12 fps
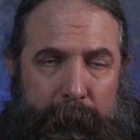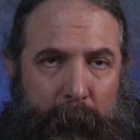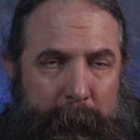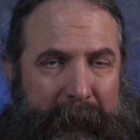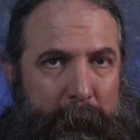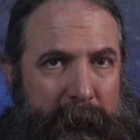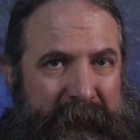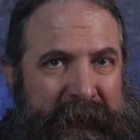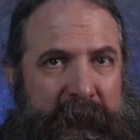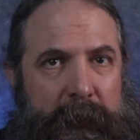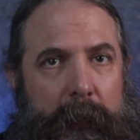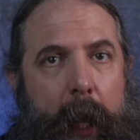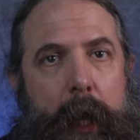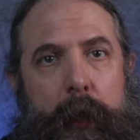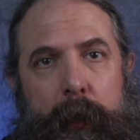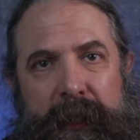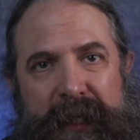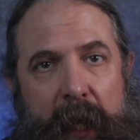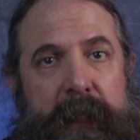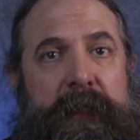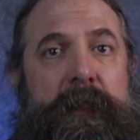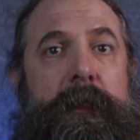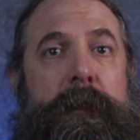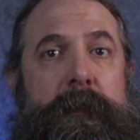They'll be able to slaughter
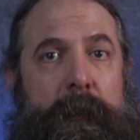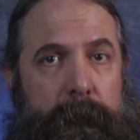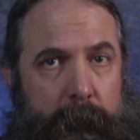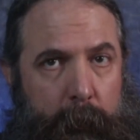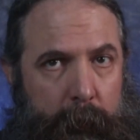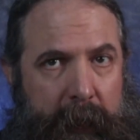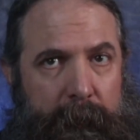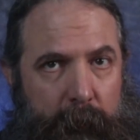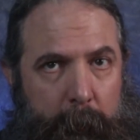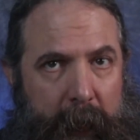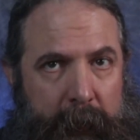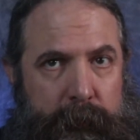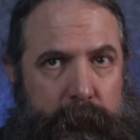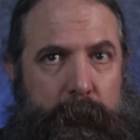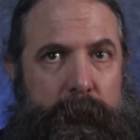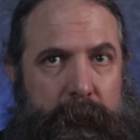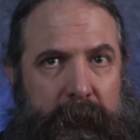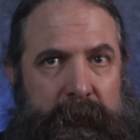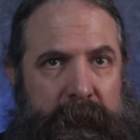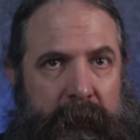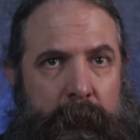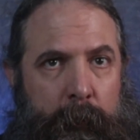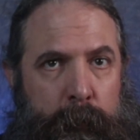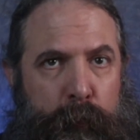dozens of low-level monsters in a
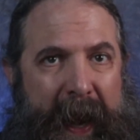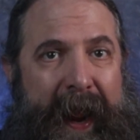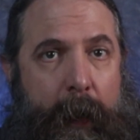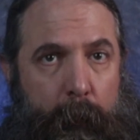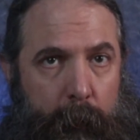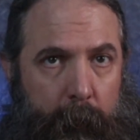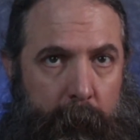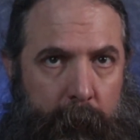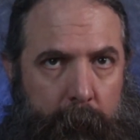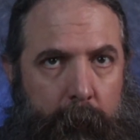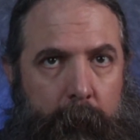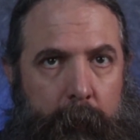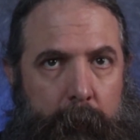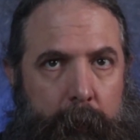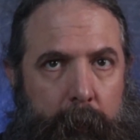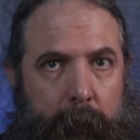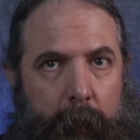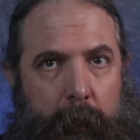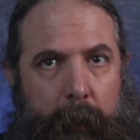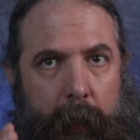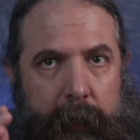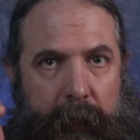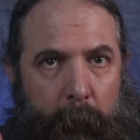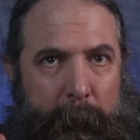single round.
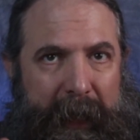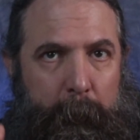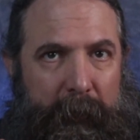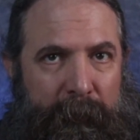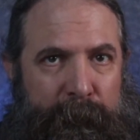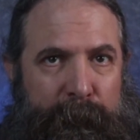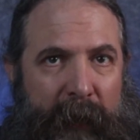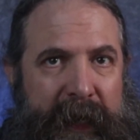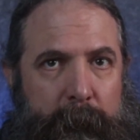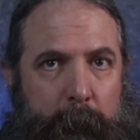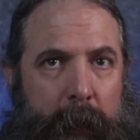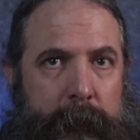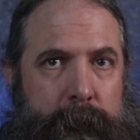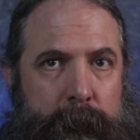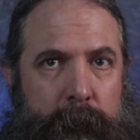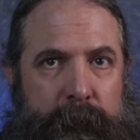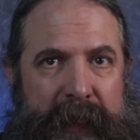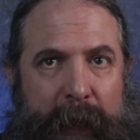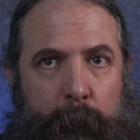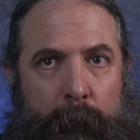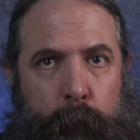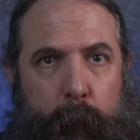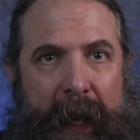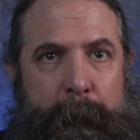And they'll be able to fight monsters that
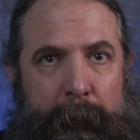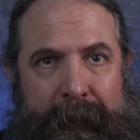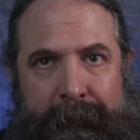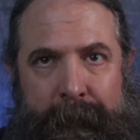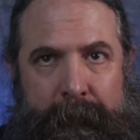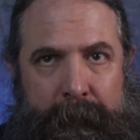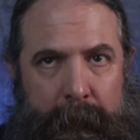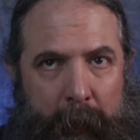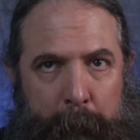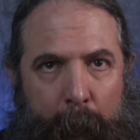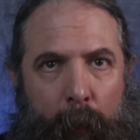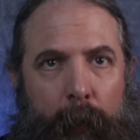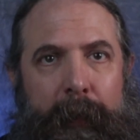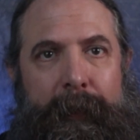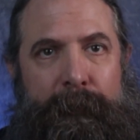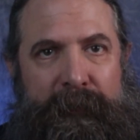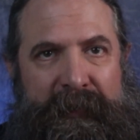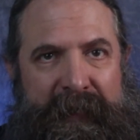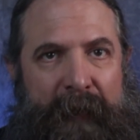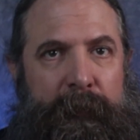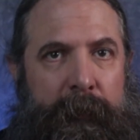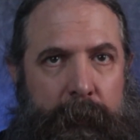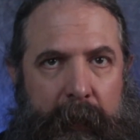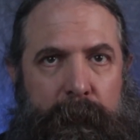would wipe a party of
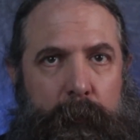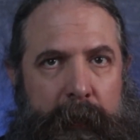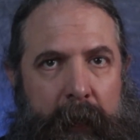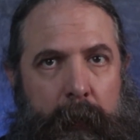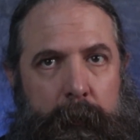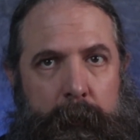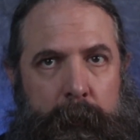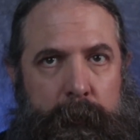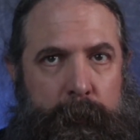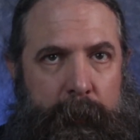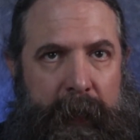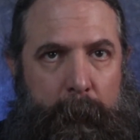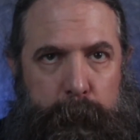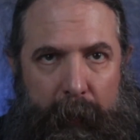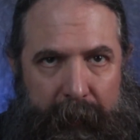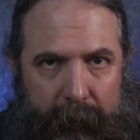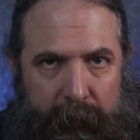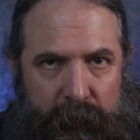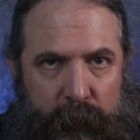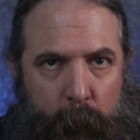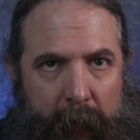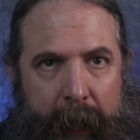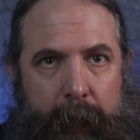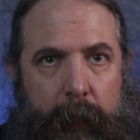7th level characters without breaking a
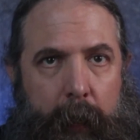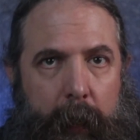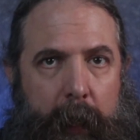sweat.